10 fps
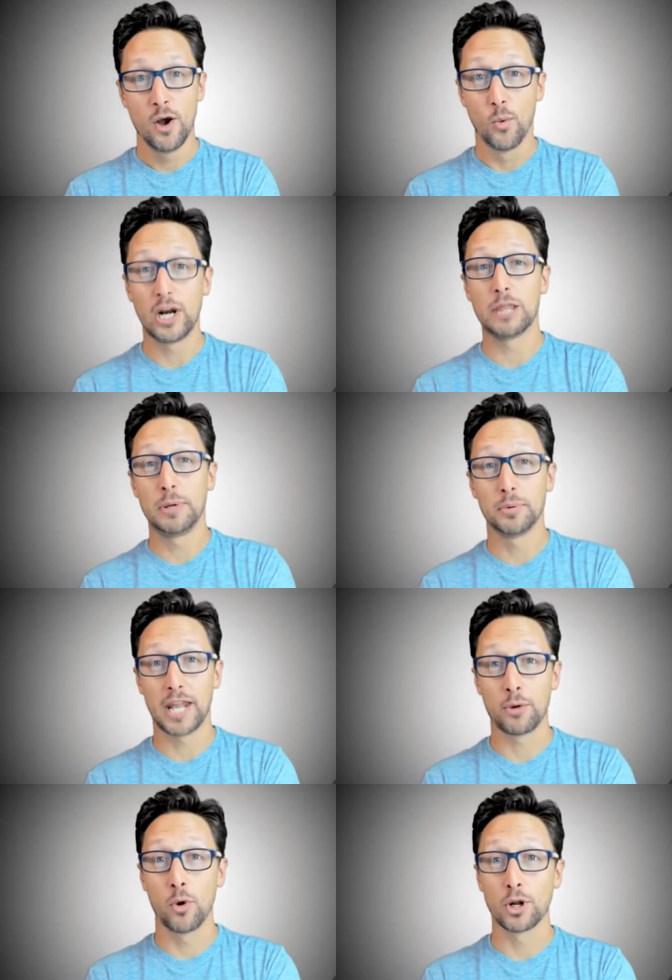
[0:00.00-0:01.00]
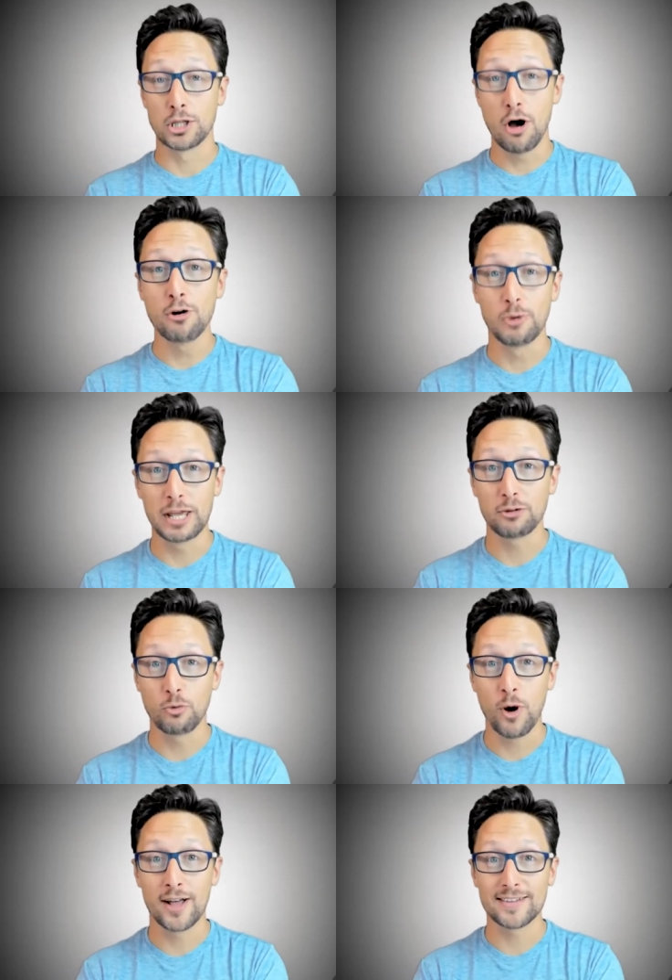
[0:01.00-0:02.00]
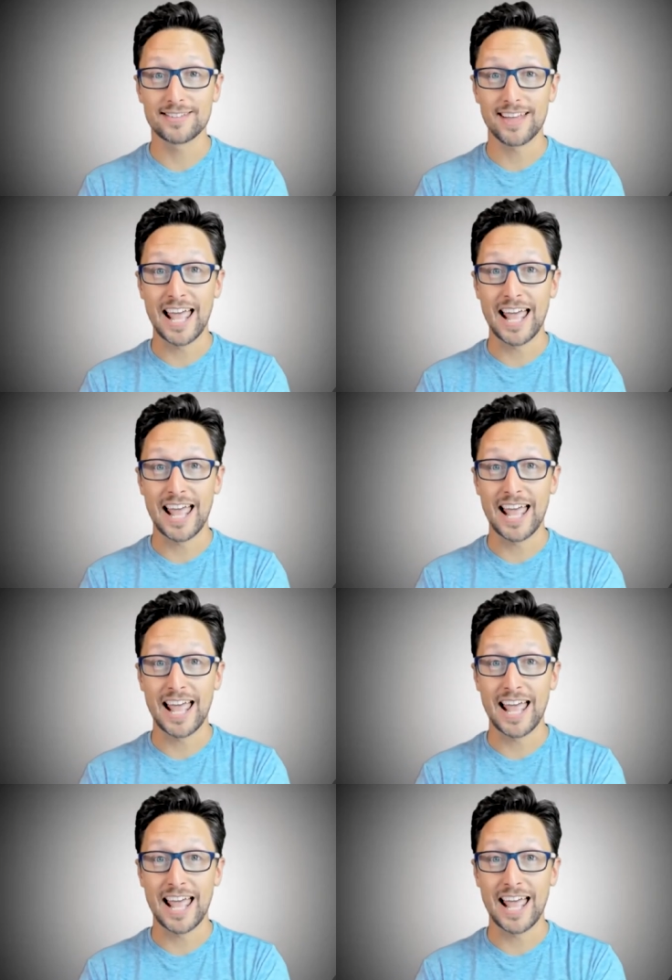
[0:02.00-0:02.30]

one of the people that I wrote along with was